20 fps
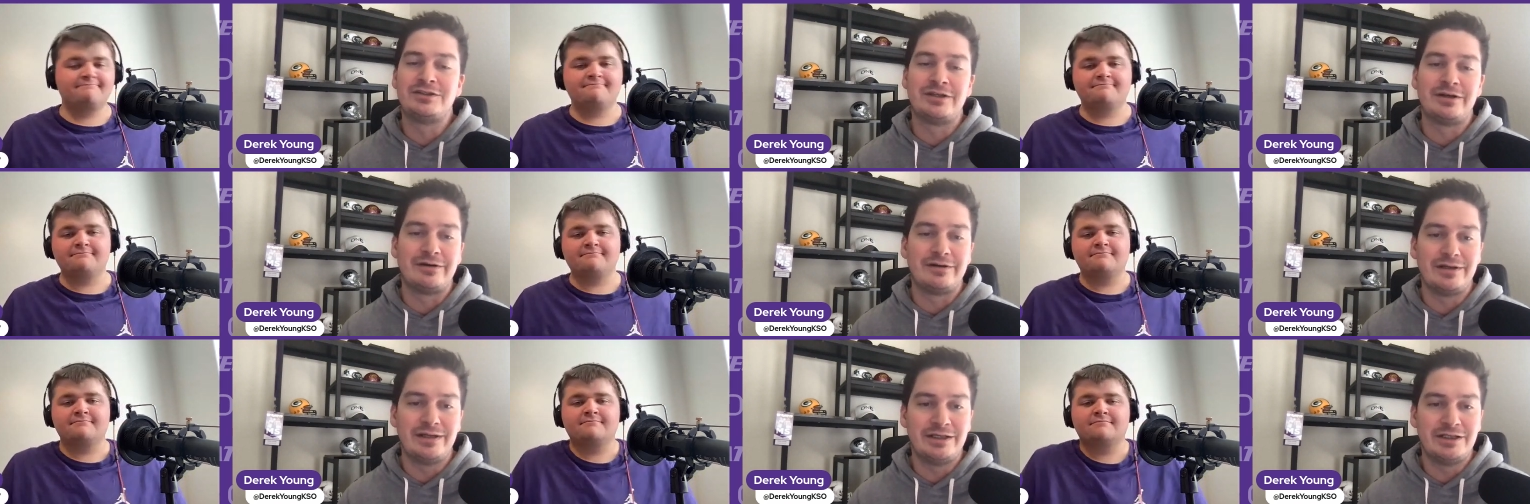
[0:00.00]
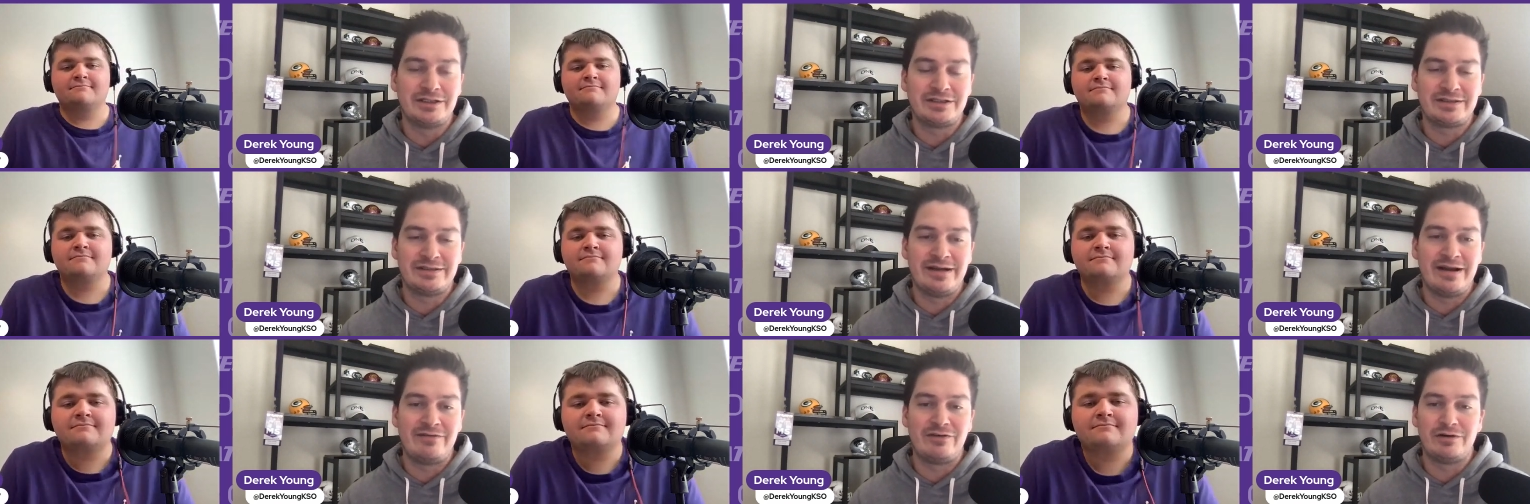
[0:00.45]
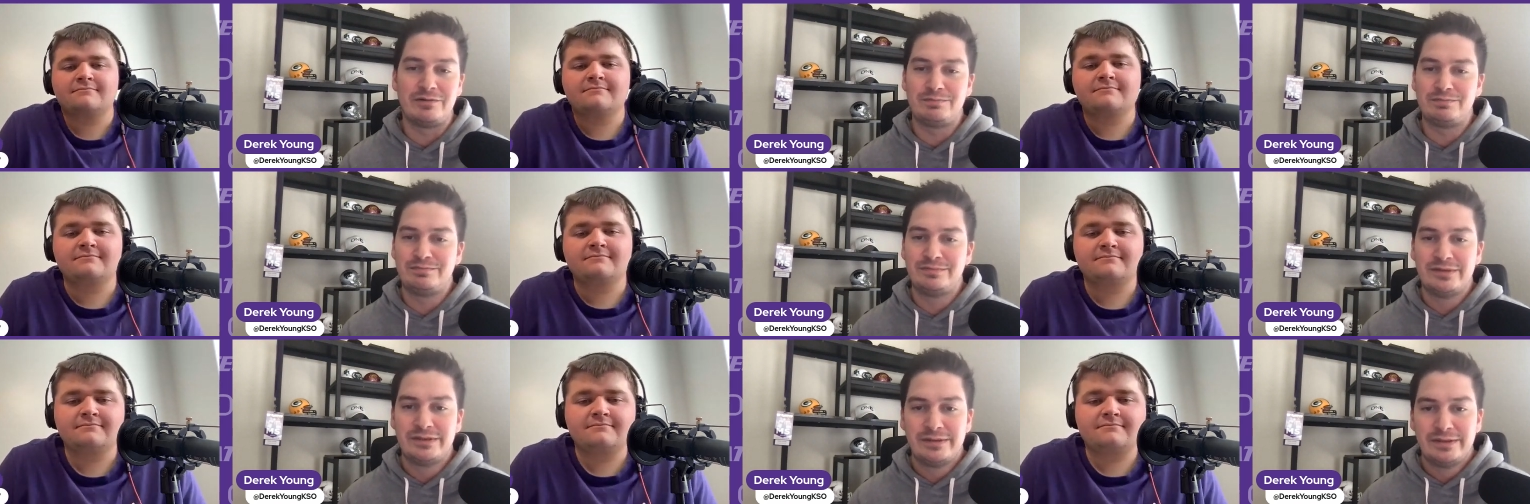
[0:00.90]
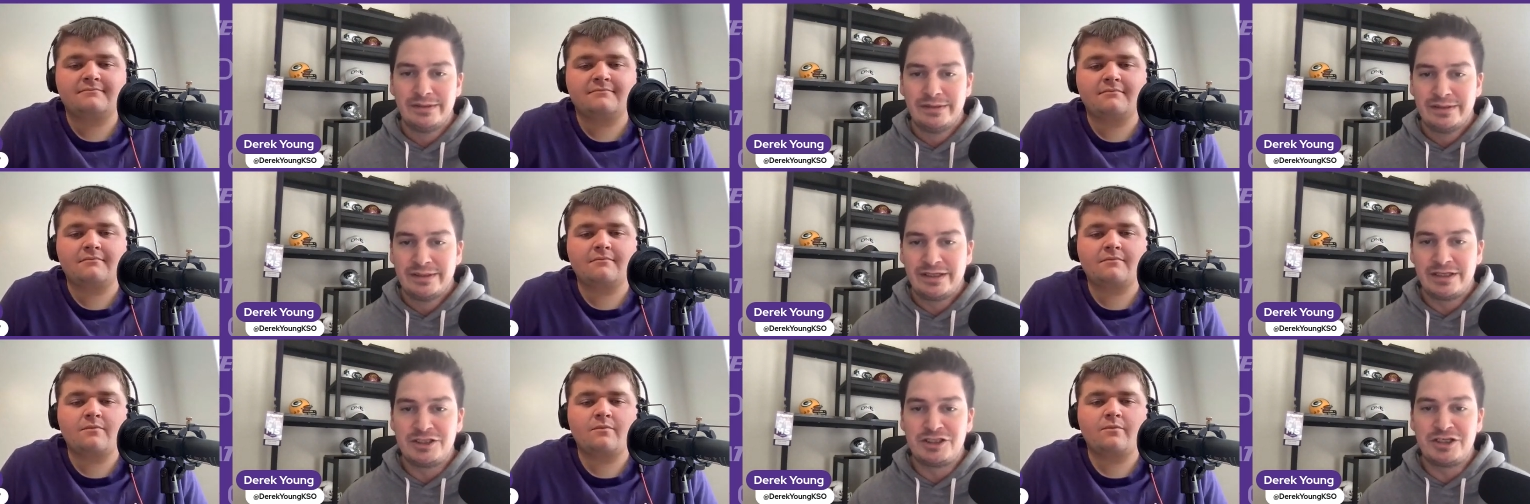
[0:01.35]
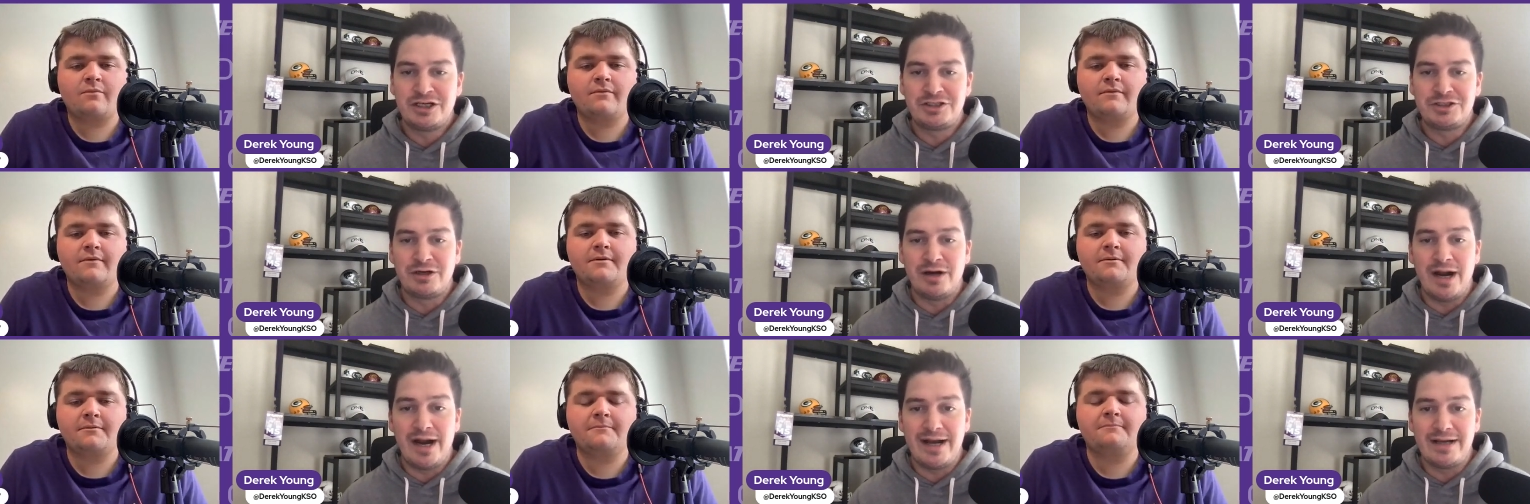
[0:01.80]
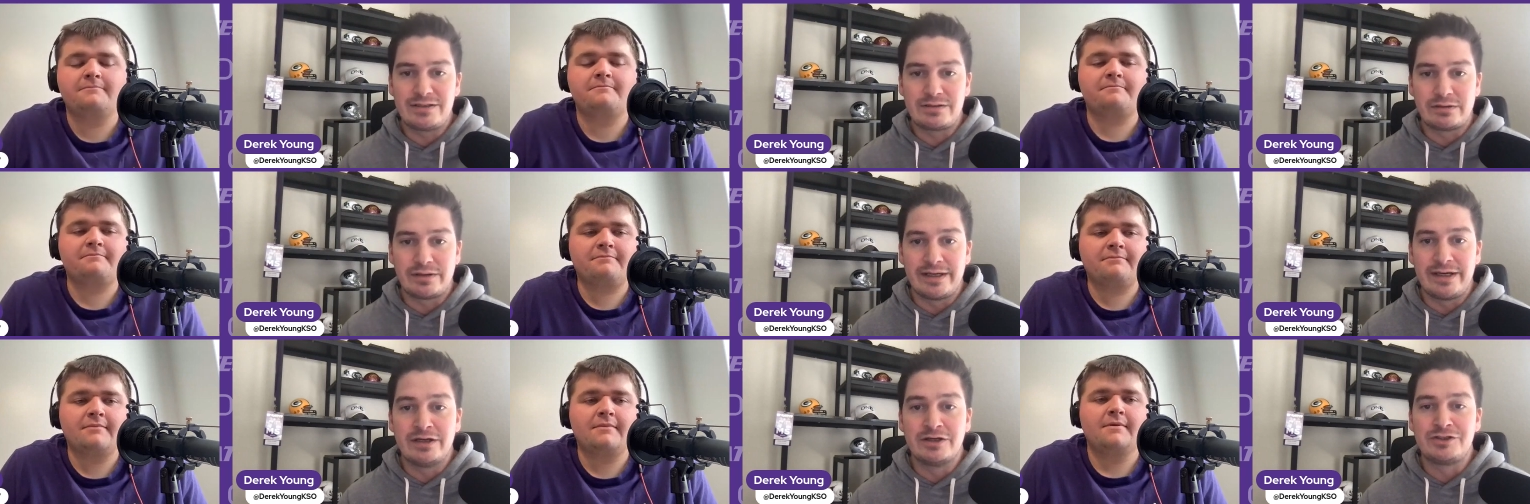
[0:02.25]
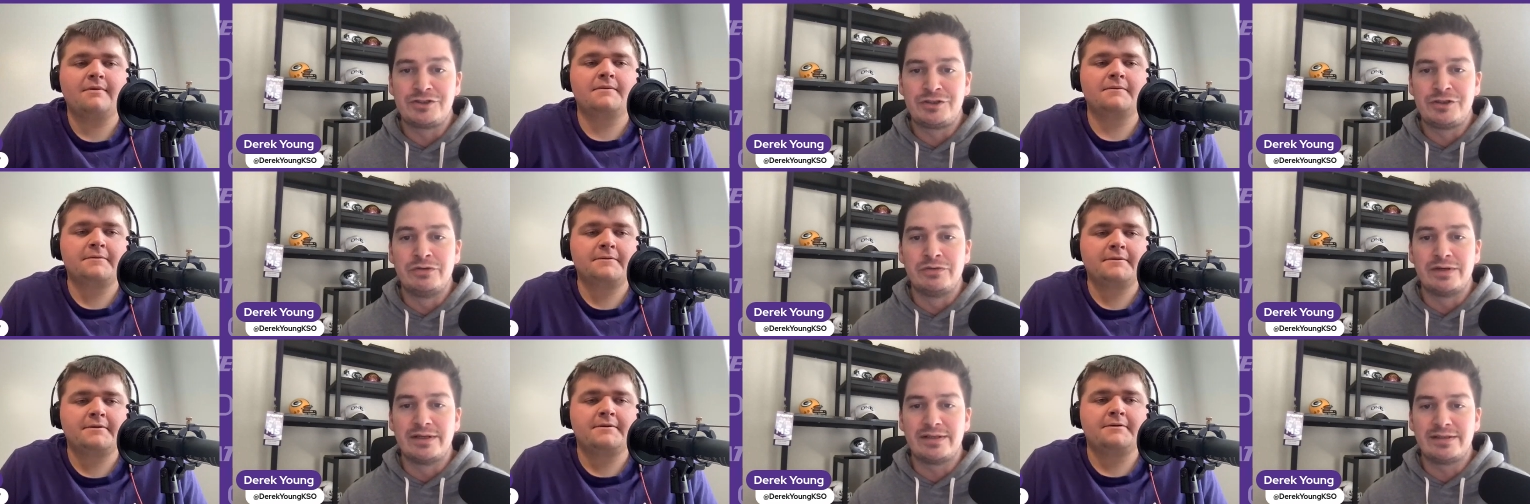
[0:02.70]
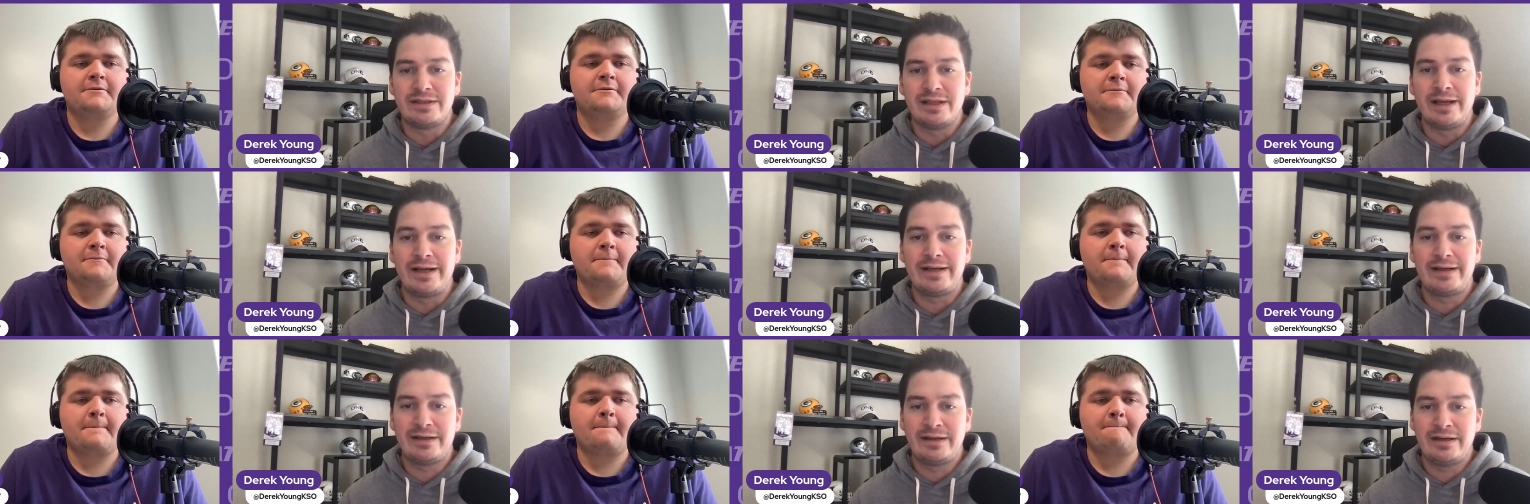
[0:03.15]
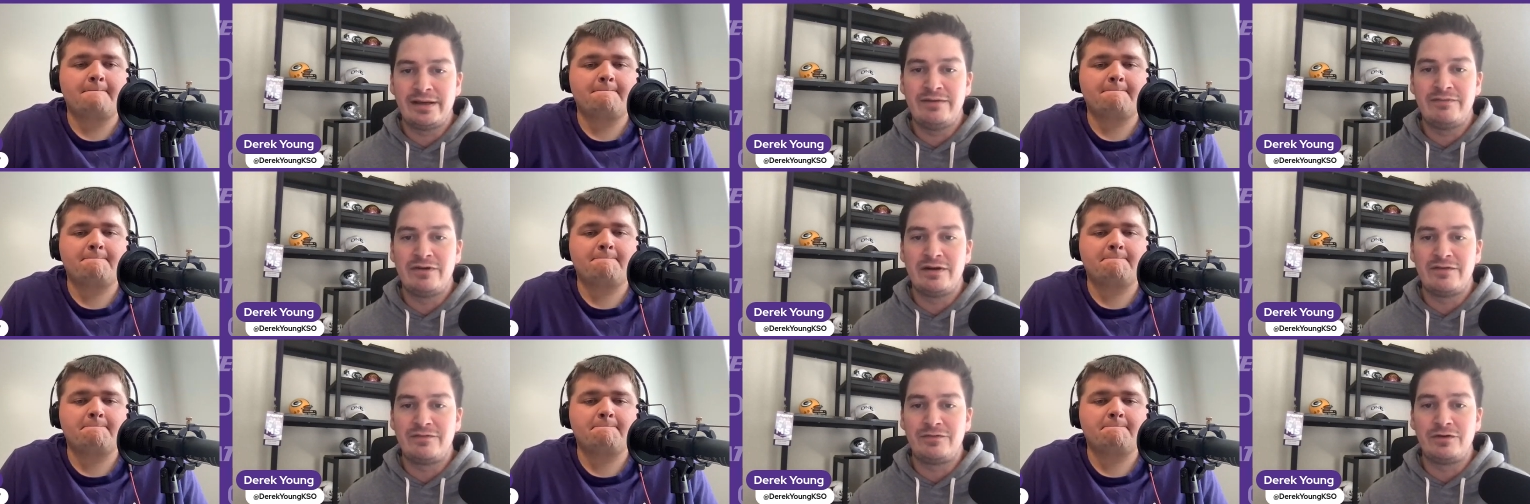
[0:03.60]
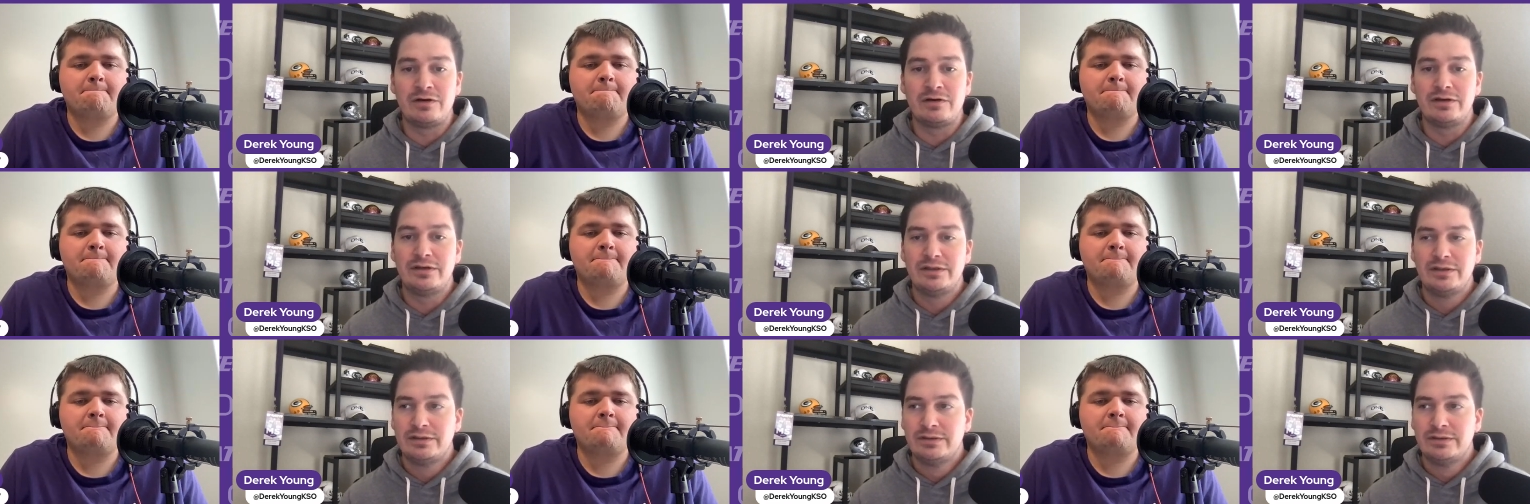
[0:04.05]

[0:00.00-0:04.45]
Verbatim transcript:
Speaker 1: So you just never can shut your eyes or ears to it. Like even if you're